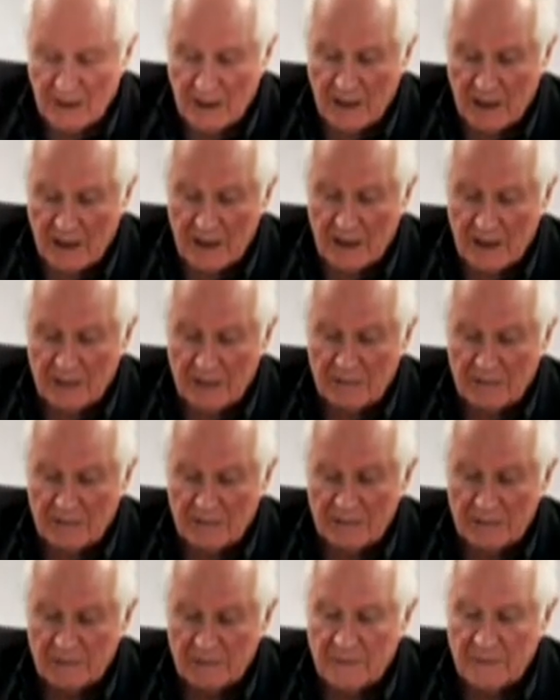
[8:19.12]

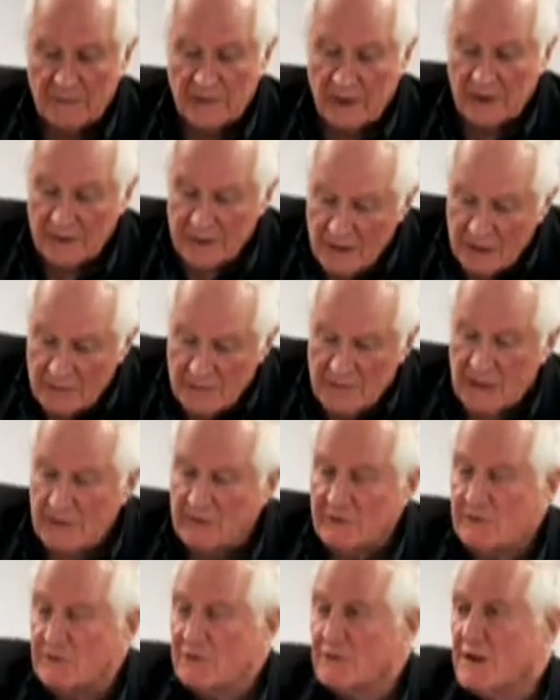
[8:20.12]
At the same time,
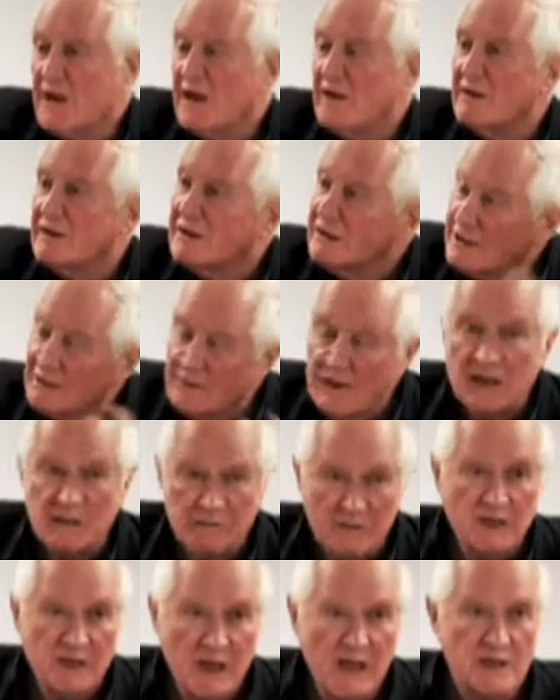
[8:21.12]
of course, character
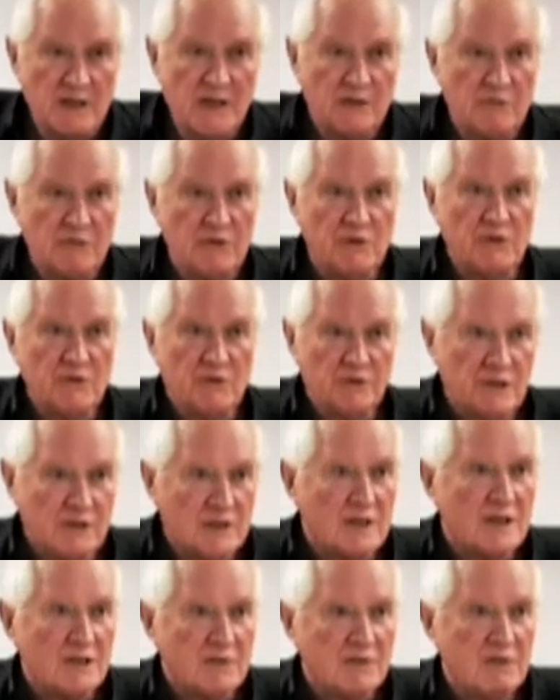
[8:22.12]
development is important,
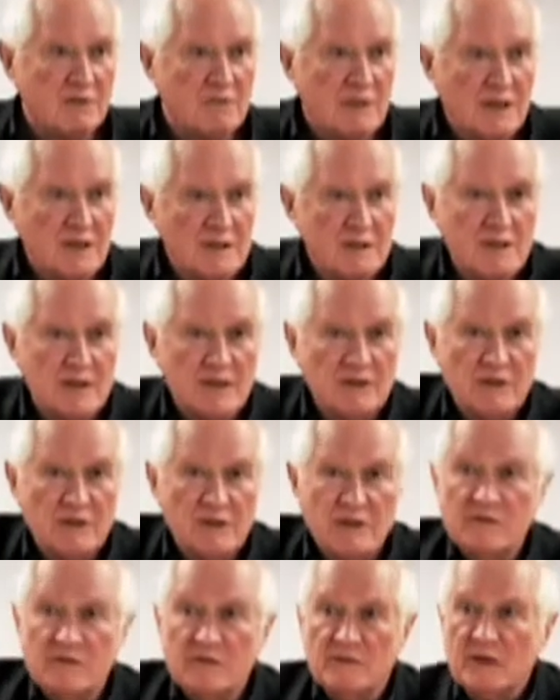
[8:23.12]
and that's what makes
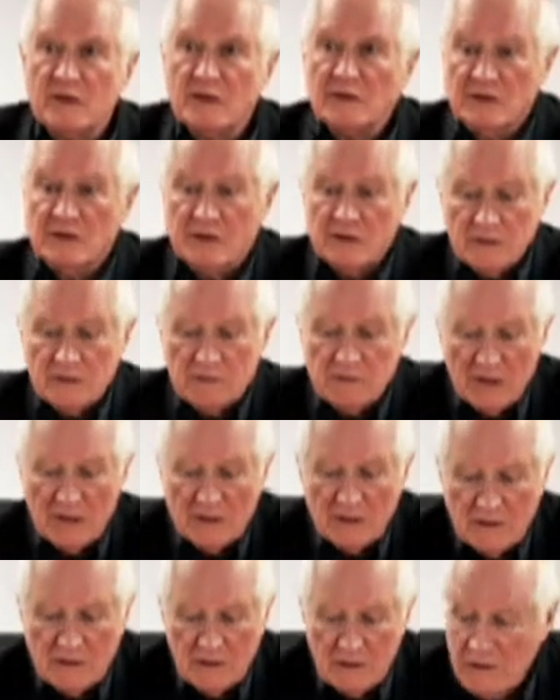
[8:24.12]
television really work,
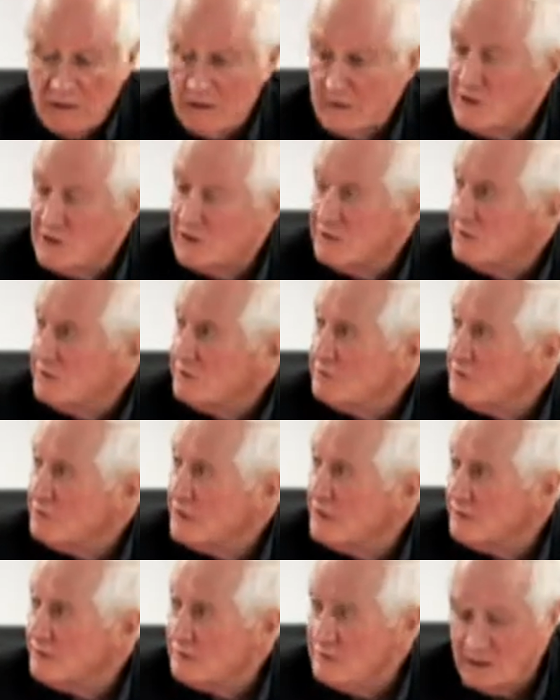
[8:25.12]
as I'm sure you all
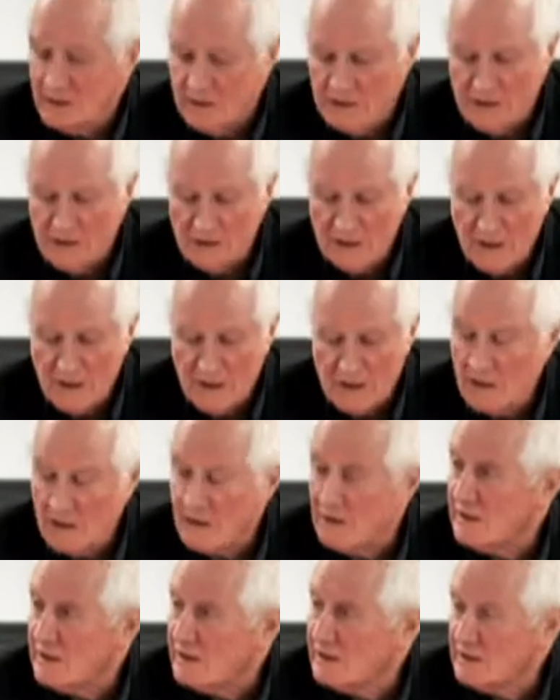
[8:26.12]
know. You get to
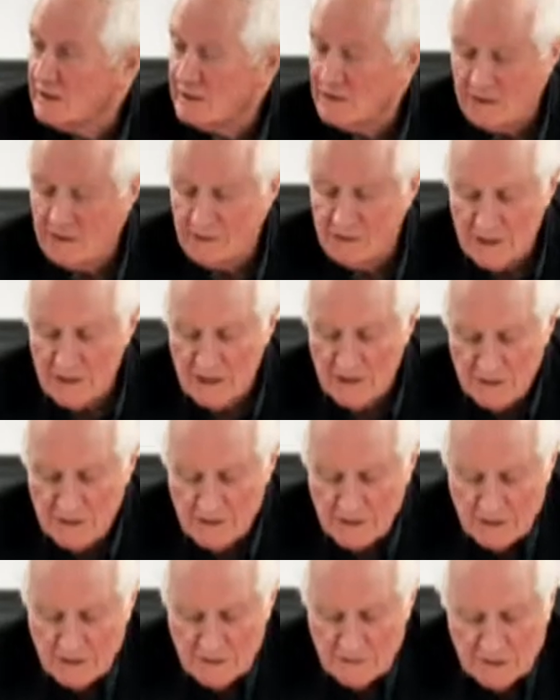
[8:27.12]
like and know the
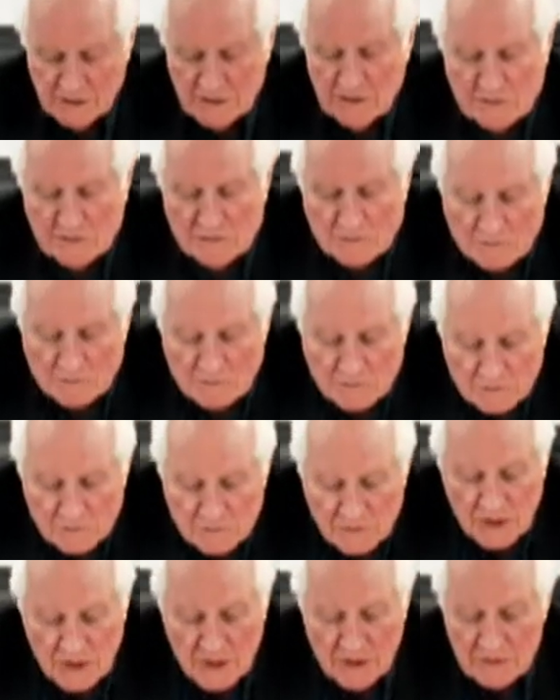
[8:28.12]
characters and wonder
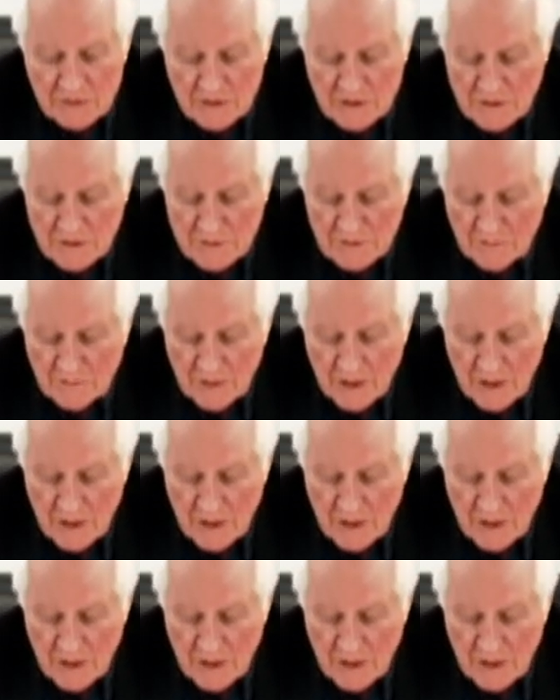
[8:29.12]
what happens to them.